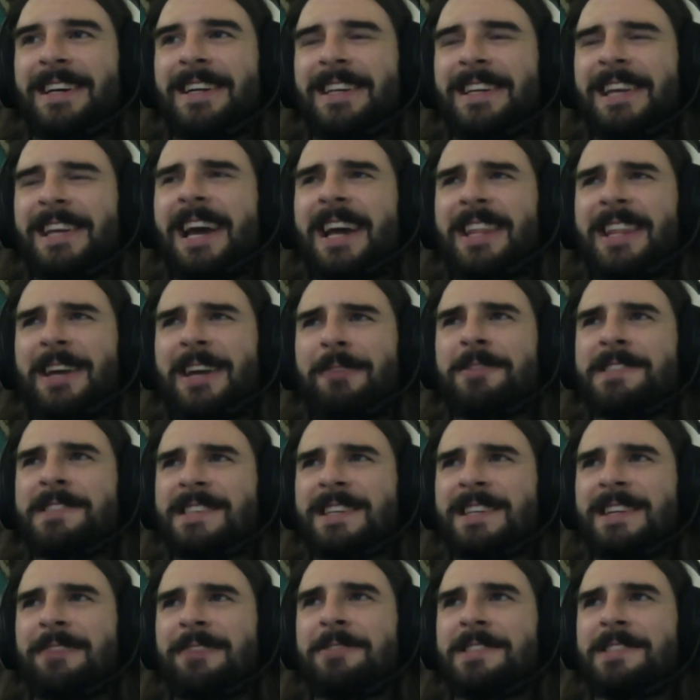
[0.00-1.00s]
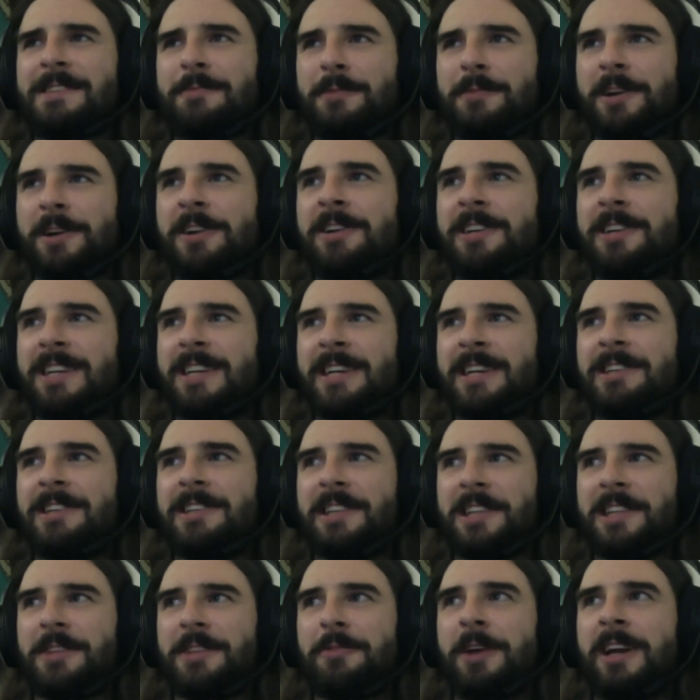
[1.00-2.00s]
Yeah, that was a weird
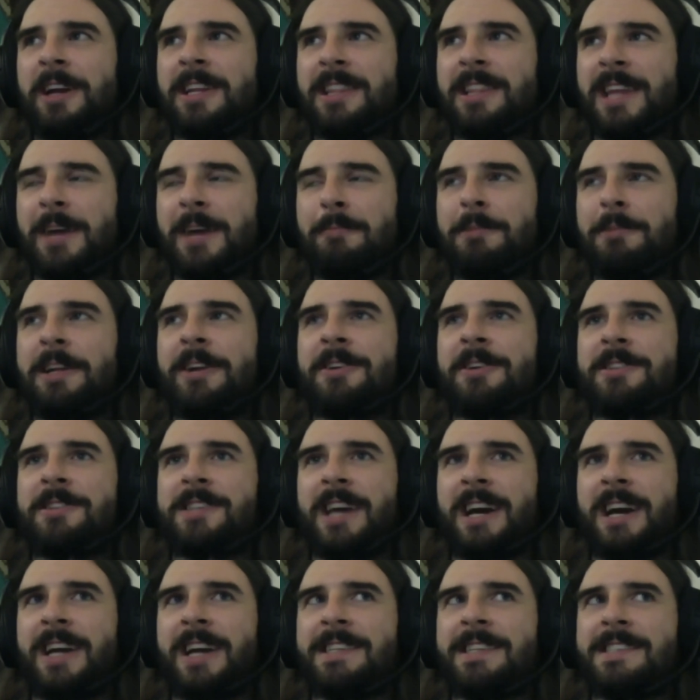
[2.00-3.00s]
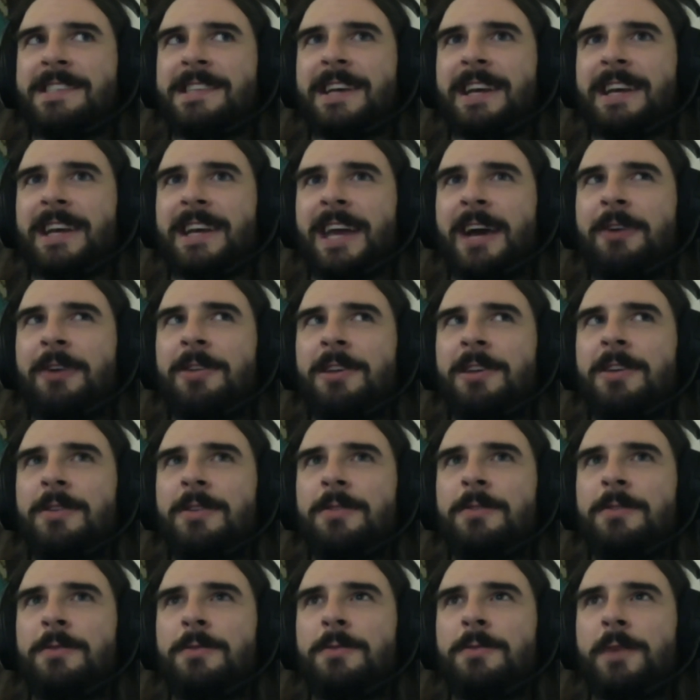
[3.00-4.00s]
needle to thread in that player's guide, is like, how do
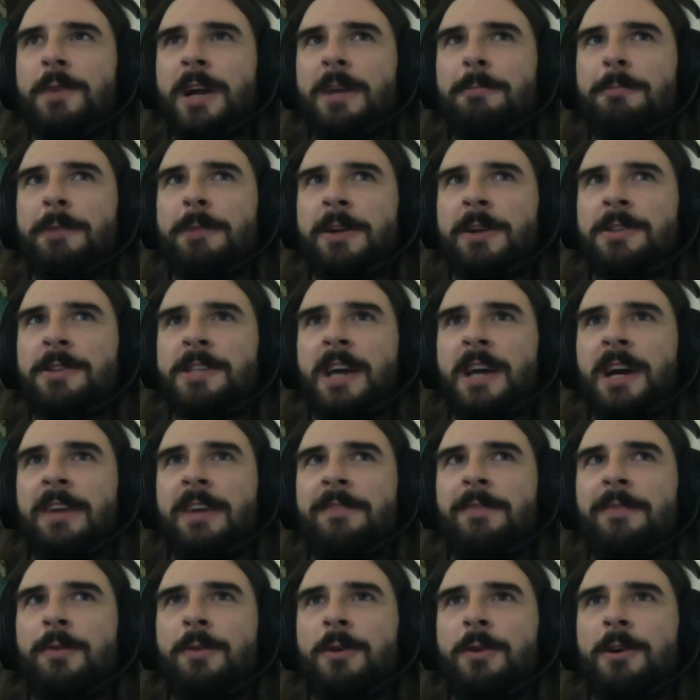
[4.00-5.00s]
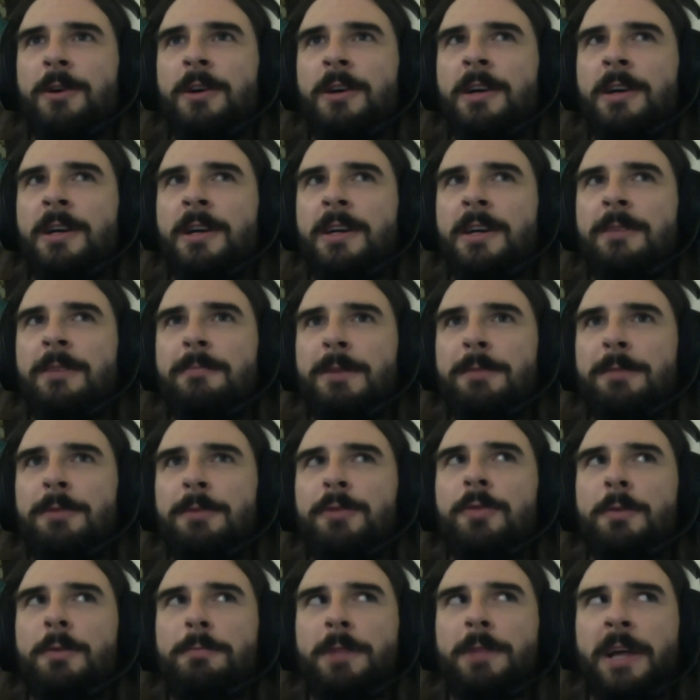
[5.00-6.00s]
you write a player's guide for
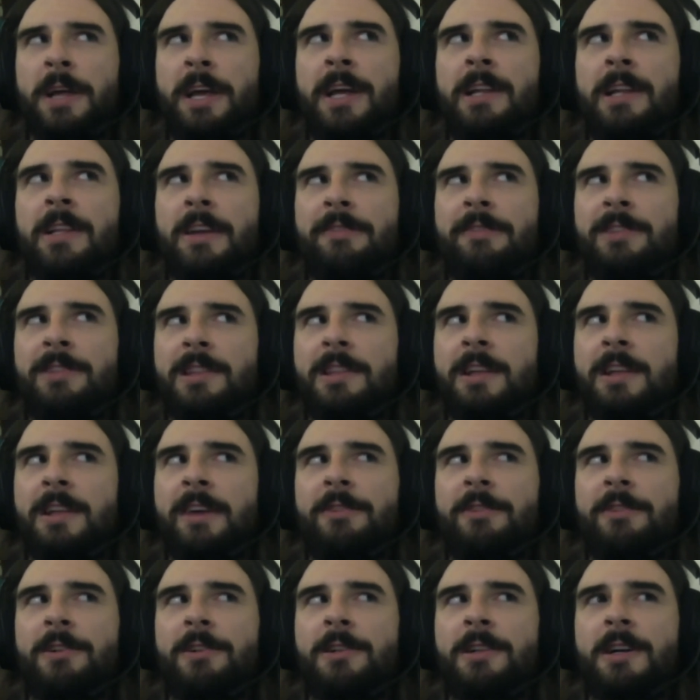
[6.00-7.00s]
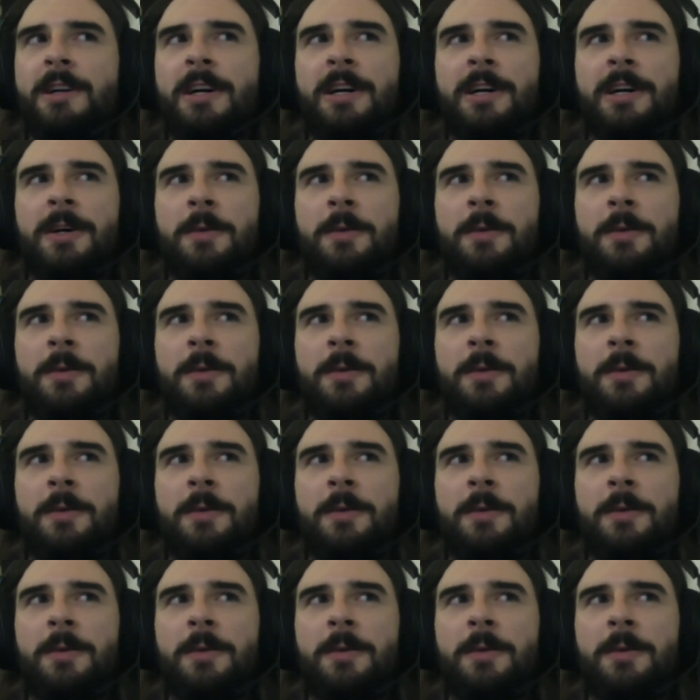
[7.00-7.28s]
people who are playing at 11th level?